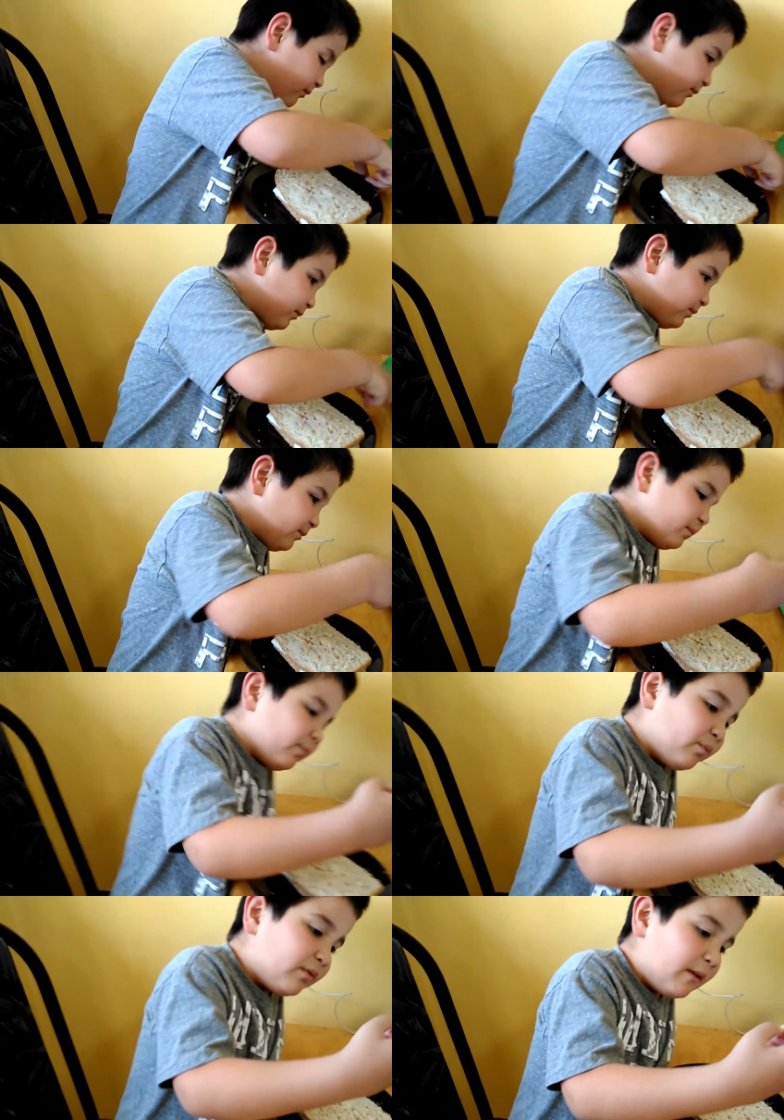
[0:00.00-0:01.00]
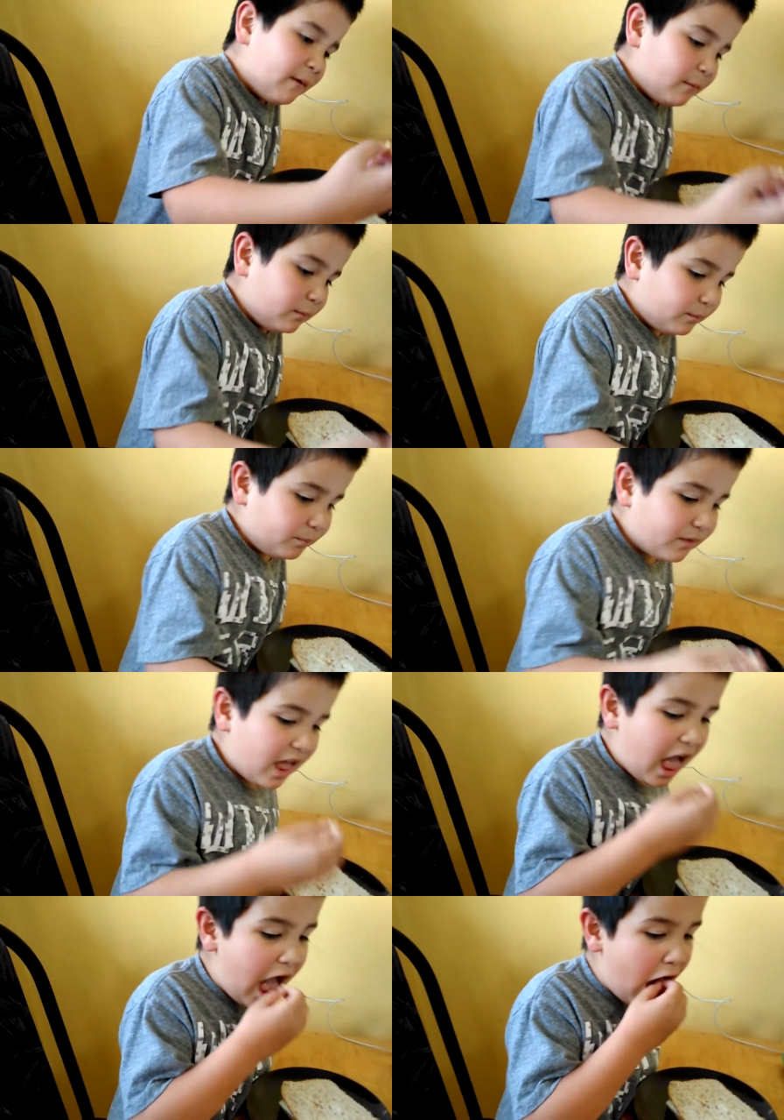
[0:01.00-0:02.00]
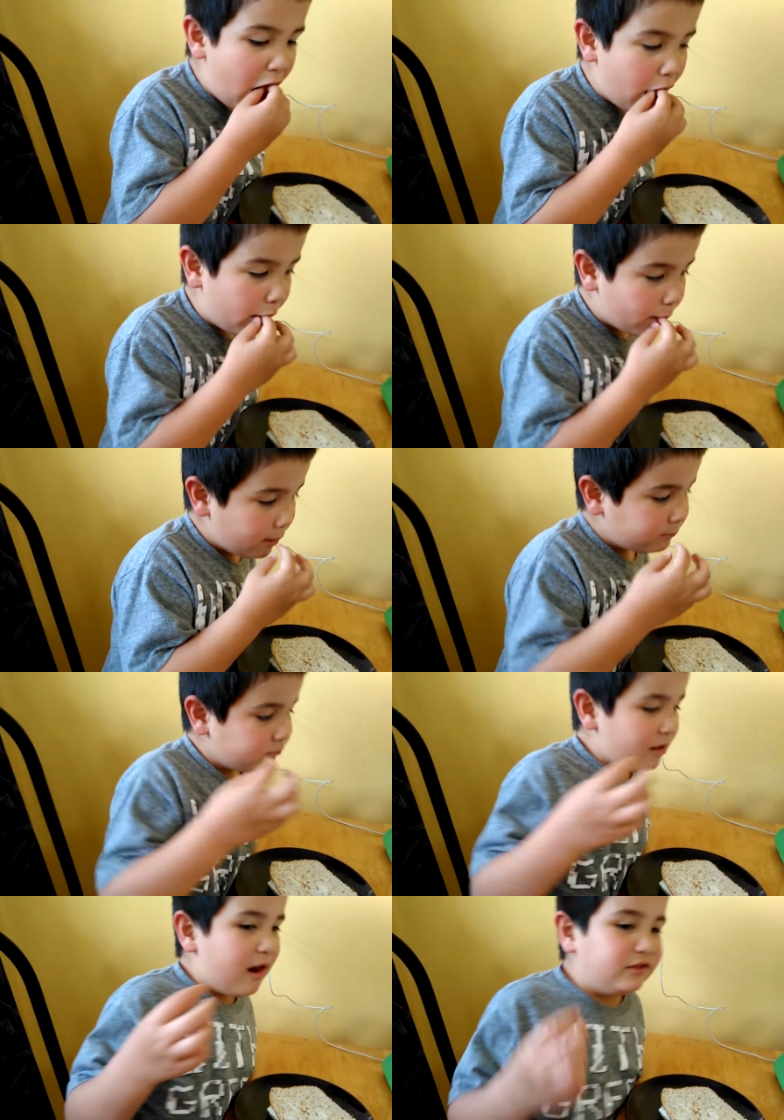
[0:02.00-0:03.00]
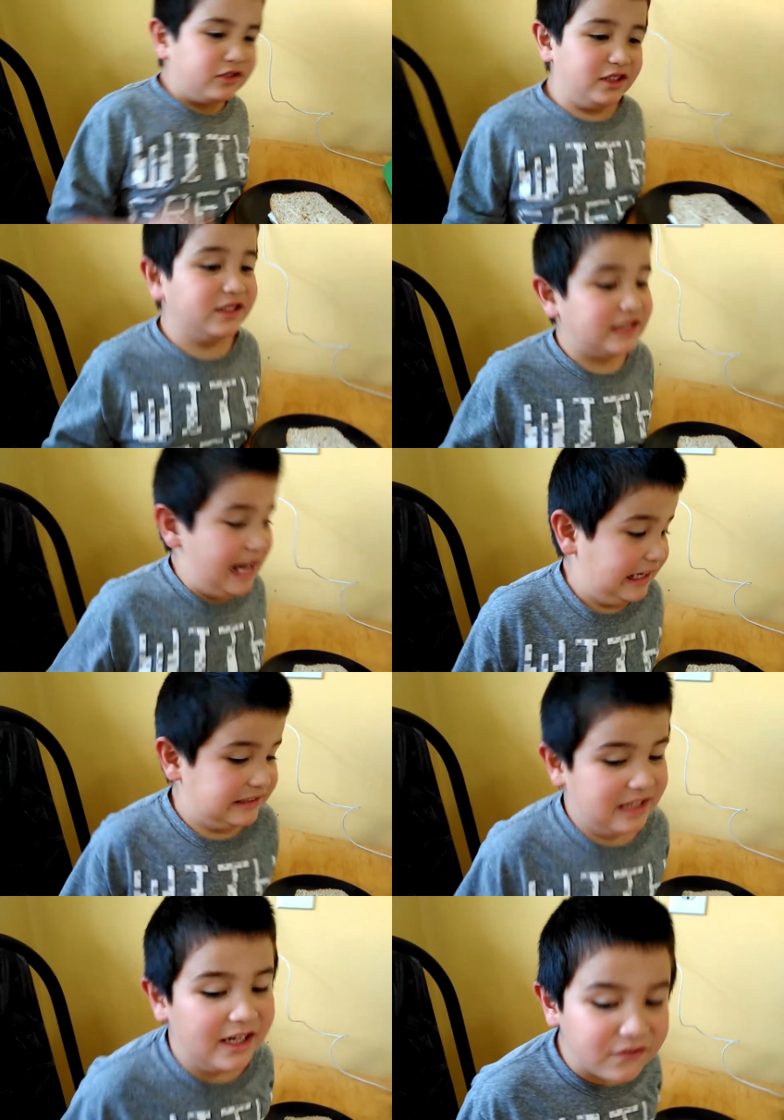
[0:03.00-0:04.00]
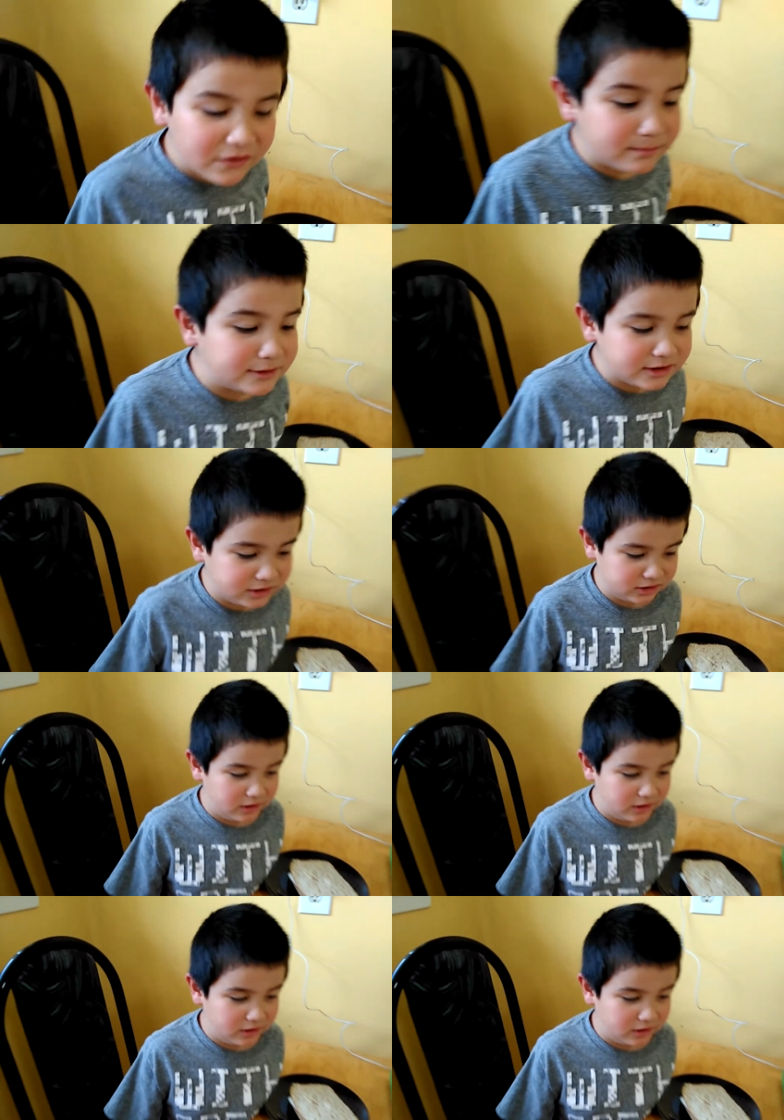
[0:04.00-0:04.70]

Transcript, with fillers: Oh, that's not very nice. Where can you get a knife? Just get a knife for me.